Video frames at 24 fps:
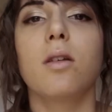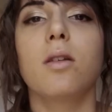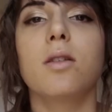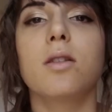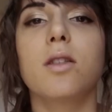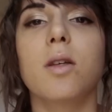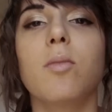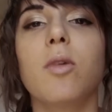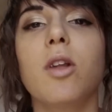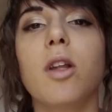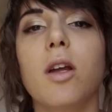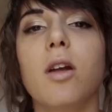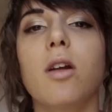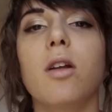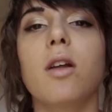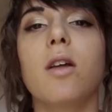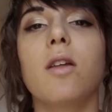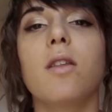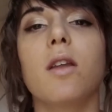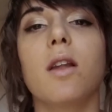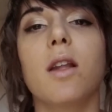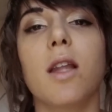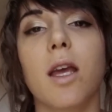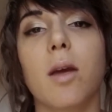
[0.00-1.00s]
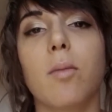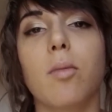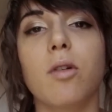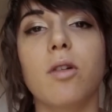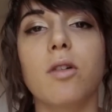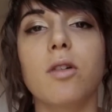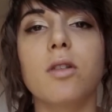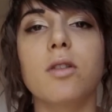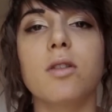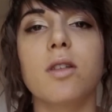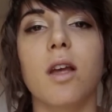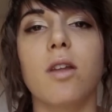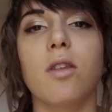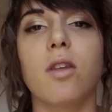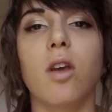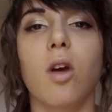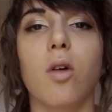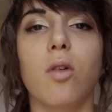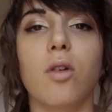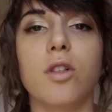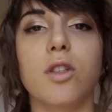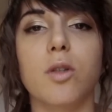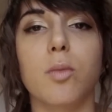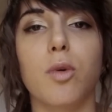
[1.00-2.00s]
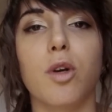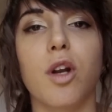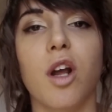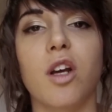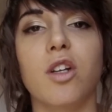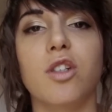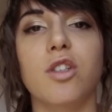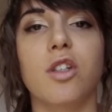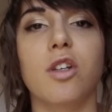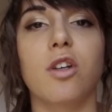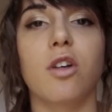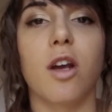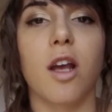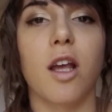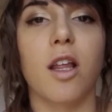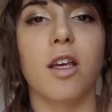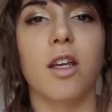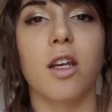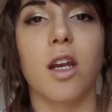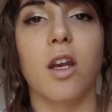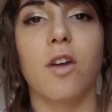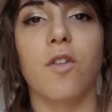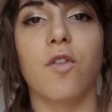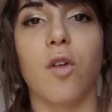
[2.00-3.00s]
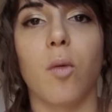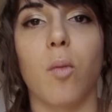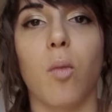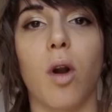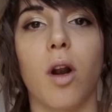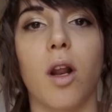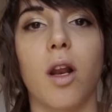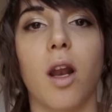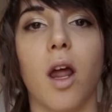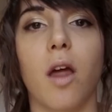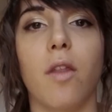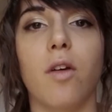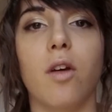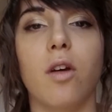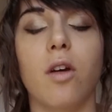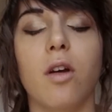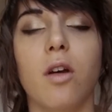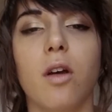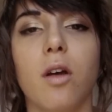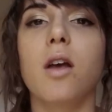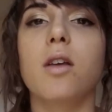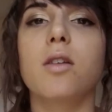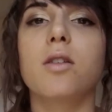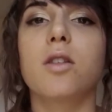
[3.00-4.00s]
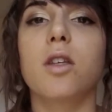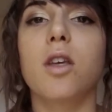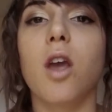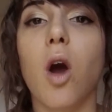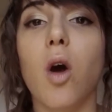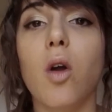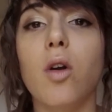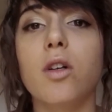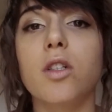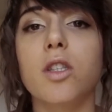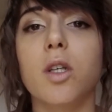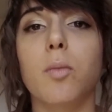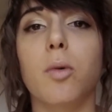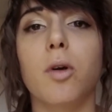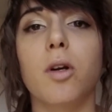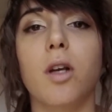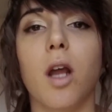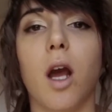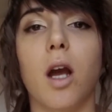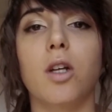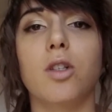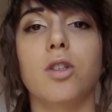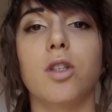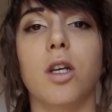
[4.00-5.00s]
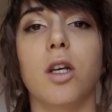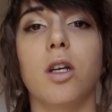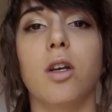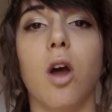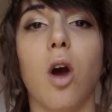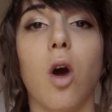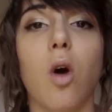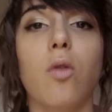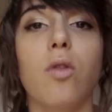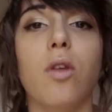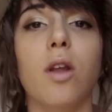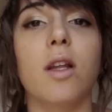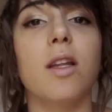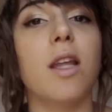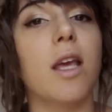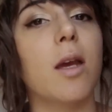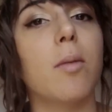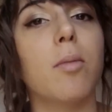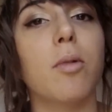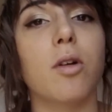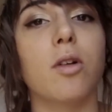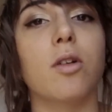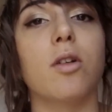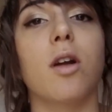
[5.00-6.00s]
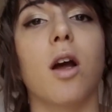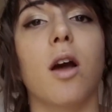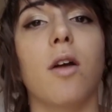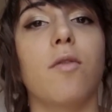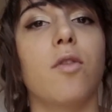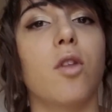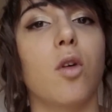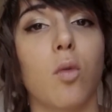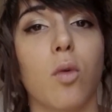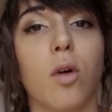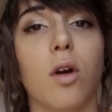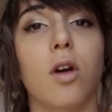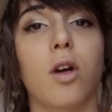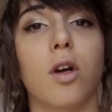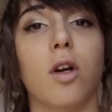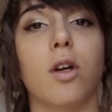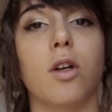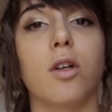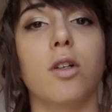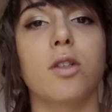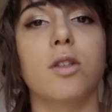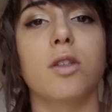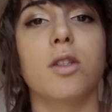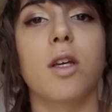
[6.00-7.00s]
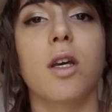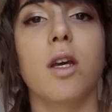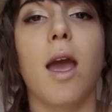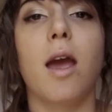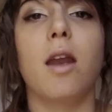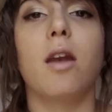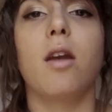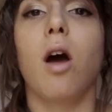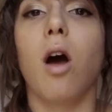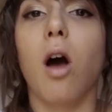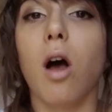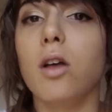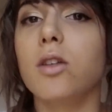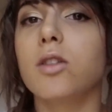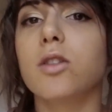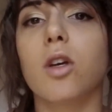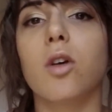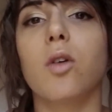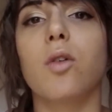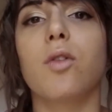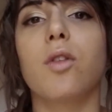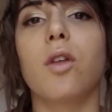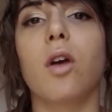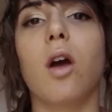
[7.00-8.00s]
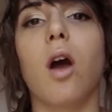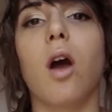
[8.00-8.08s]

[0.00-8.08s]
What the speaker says: Similarly, the laborers and the owners of production are alienated from one another because the owners of production own the labor of the workers, and also the